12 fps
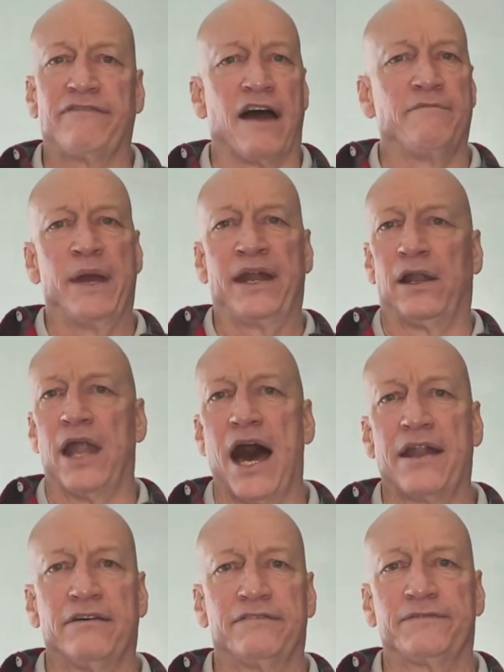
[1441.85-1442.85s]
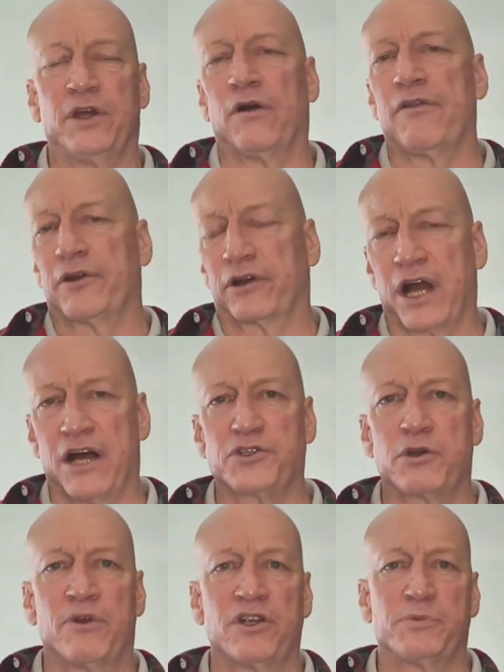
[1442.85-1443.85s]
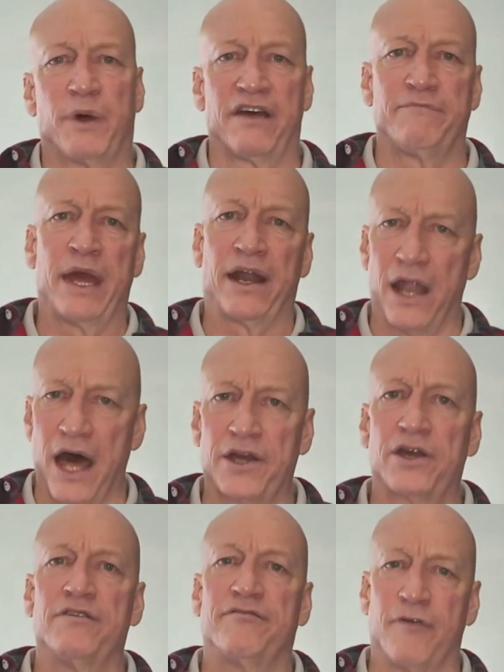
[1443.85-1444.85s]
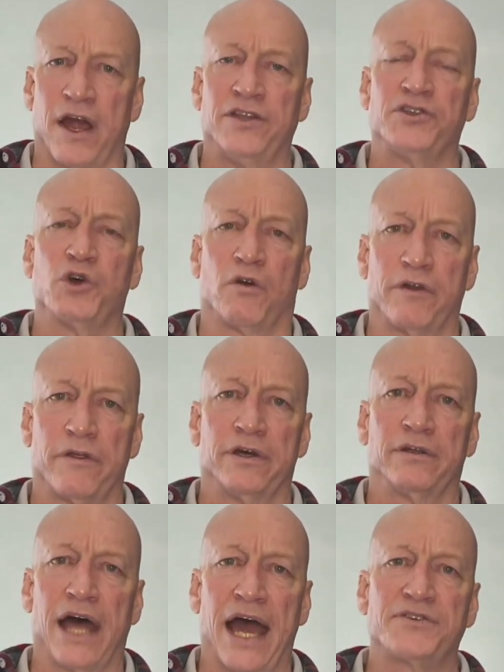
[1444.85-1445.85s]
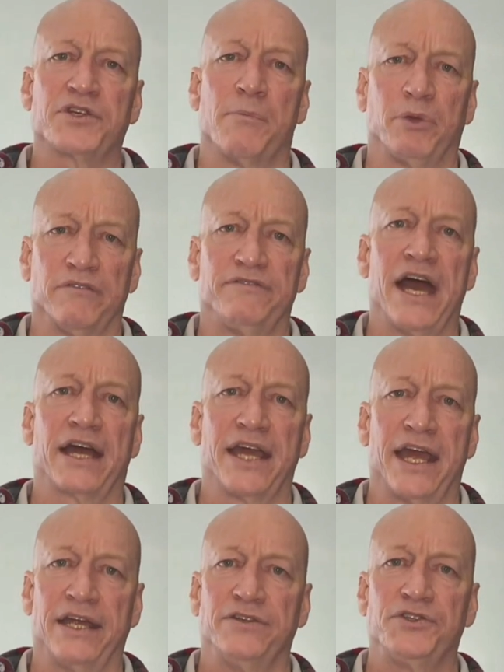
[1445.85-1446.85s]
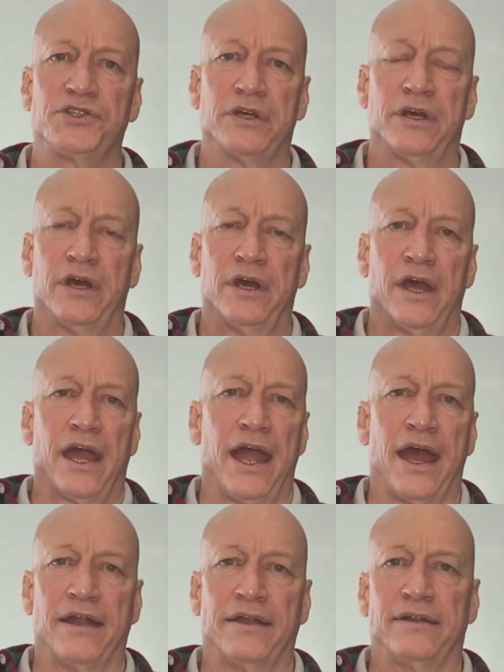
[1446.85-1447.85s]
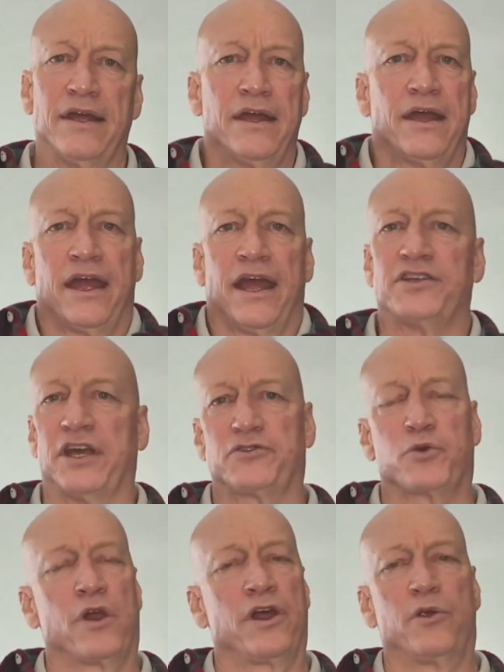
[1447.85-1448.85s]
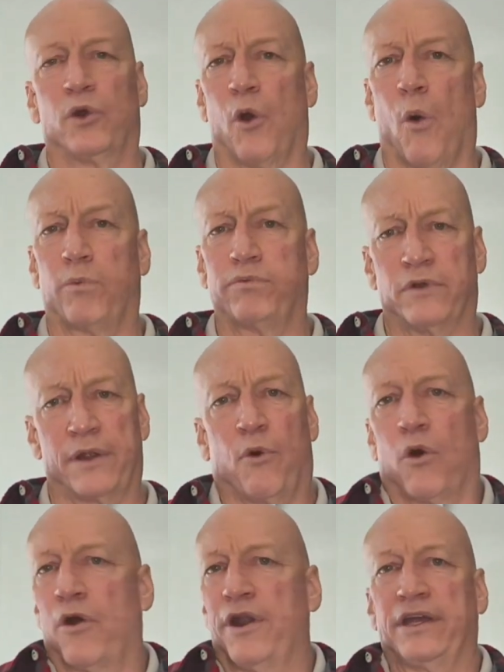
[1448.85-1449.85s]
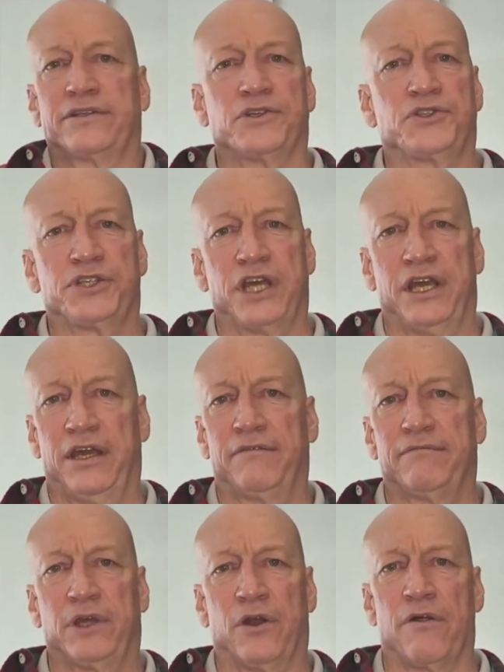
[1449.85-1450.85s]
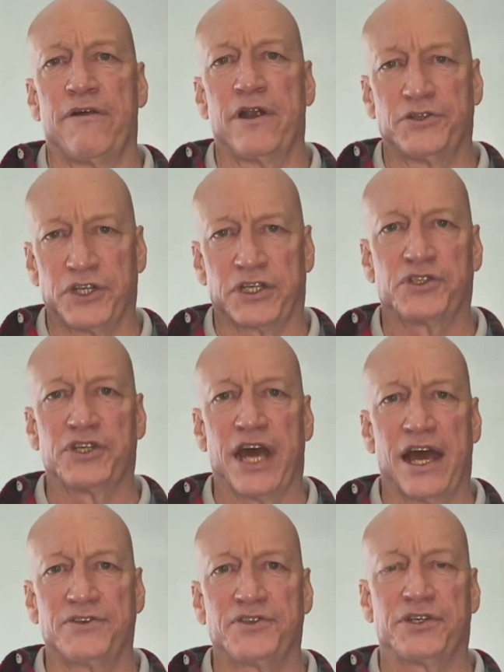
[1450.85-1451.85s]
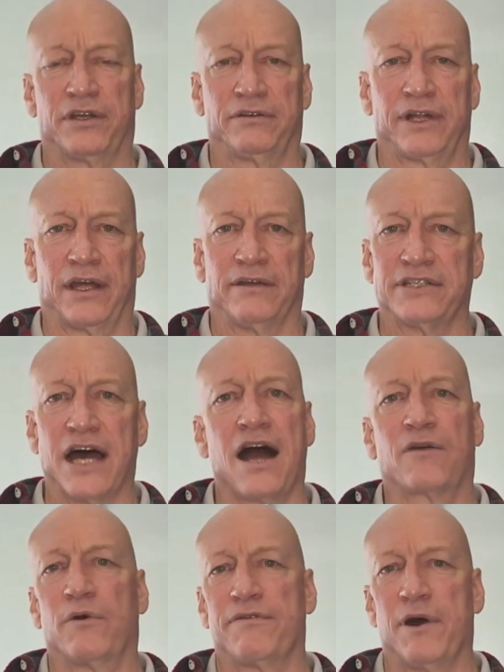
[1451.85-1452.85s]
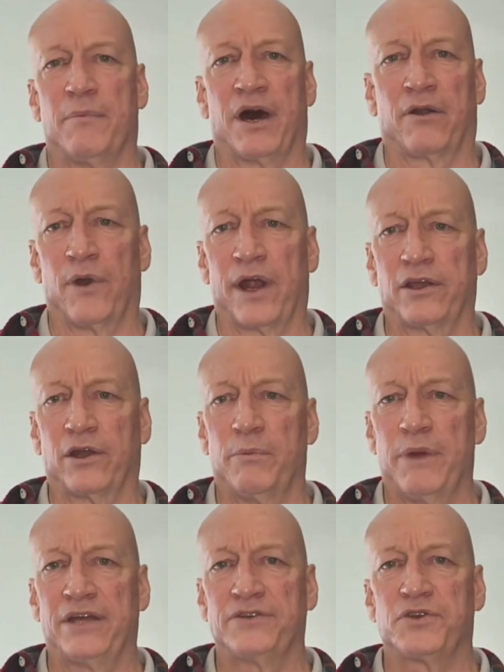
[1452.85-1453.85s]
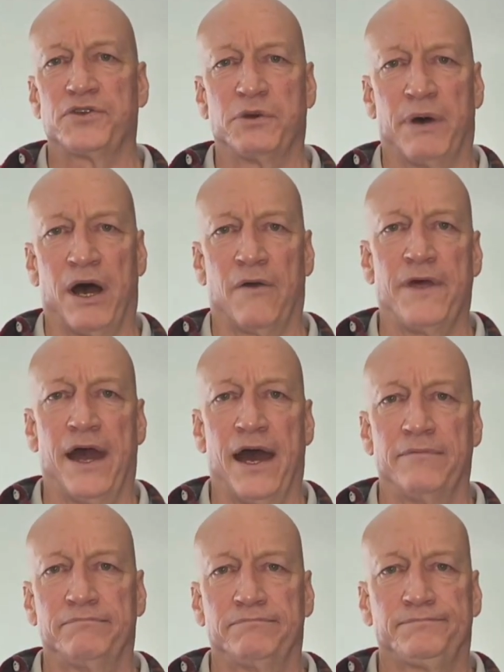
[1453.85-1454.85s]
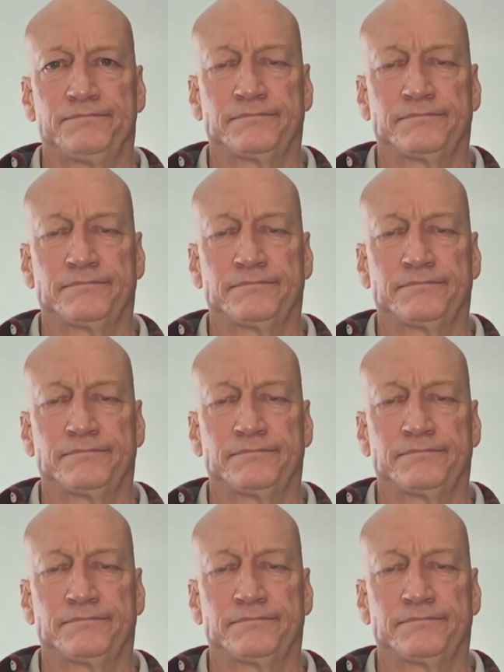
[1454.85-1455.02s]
I've made a lot of, their customers, but I've made a lot of good friends over the last couple of decades. And it's really rewarding to see their success, and talk with them on a regular basis about that.